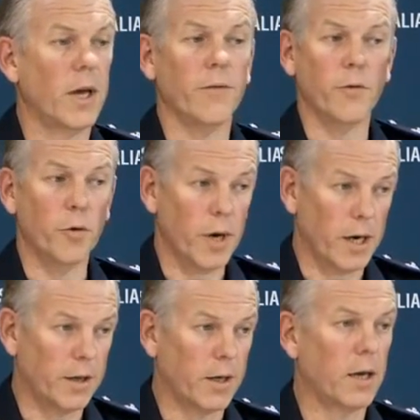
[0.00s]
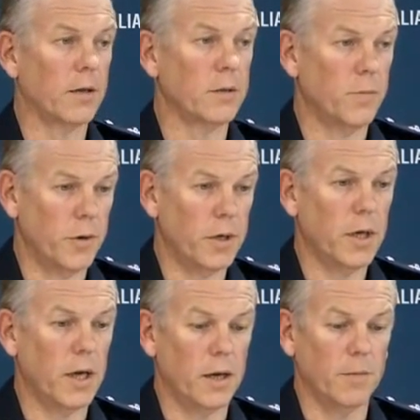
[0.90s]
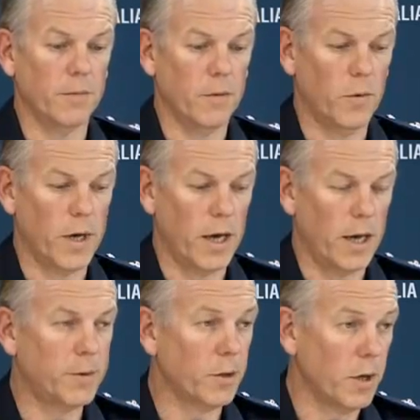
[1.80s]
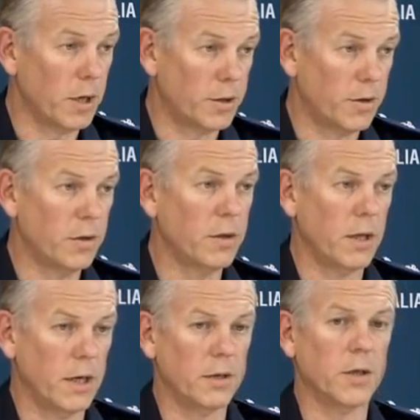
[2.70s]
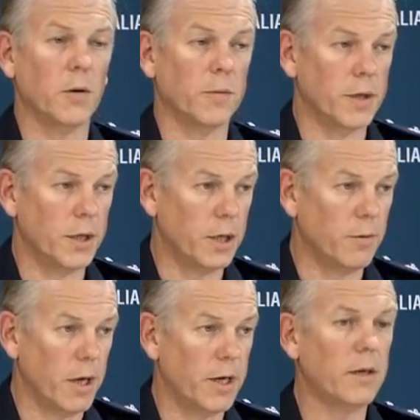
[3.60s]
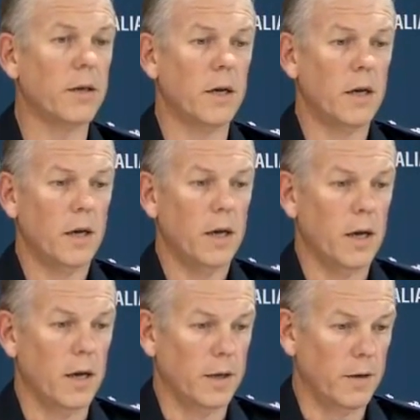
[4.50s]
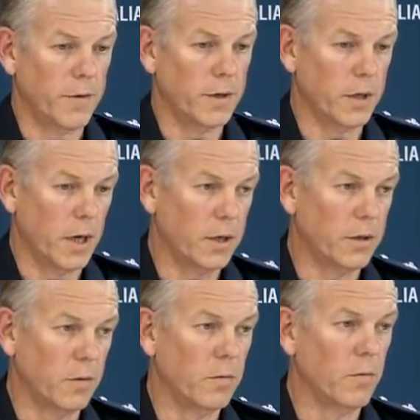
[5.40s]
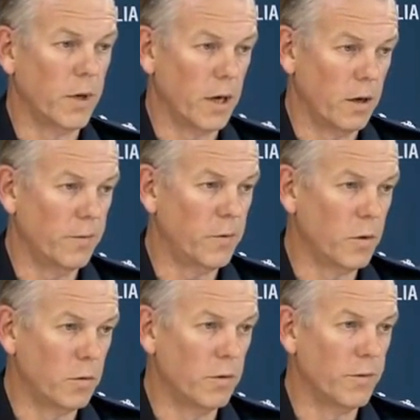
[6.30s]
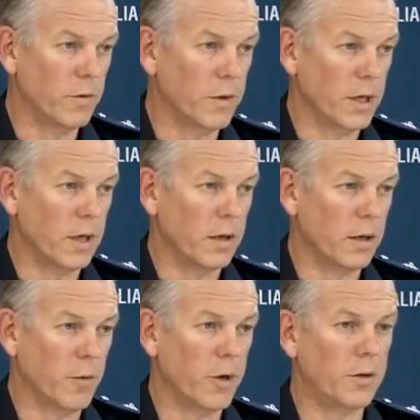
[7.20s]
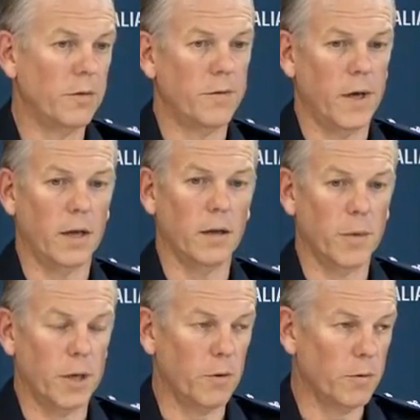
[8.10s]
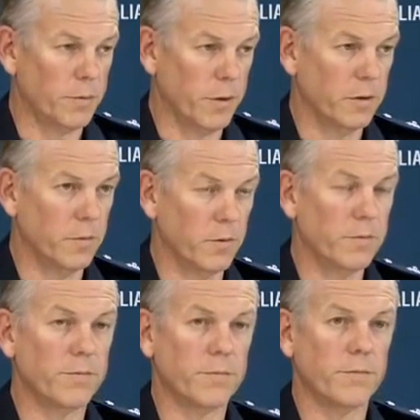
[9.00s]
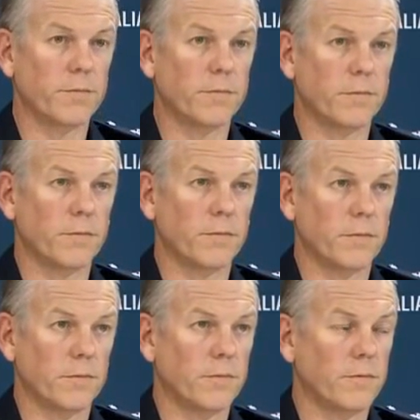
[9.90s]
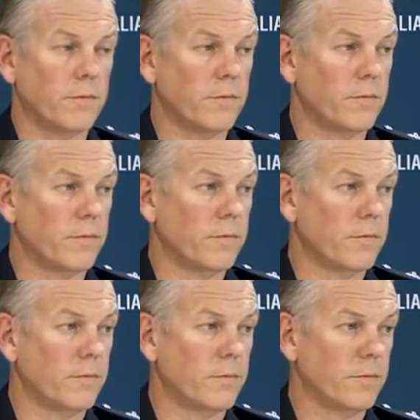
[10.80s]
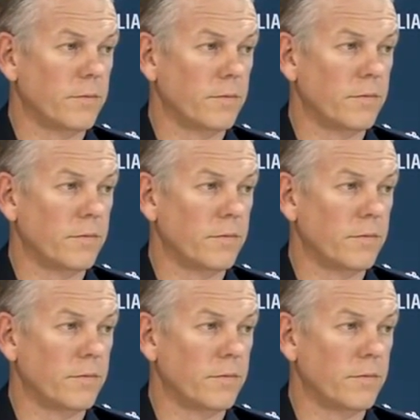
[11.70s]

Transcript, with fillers: We haven't ruled anything out at this point. Um, we are absolutely certain that it is OMCG related. Uh, the investigation, we are hopeful, will reveal the, the motive and the people responsible. Was it confirmed that the victim was actually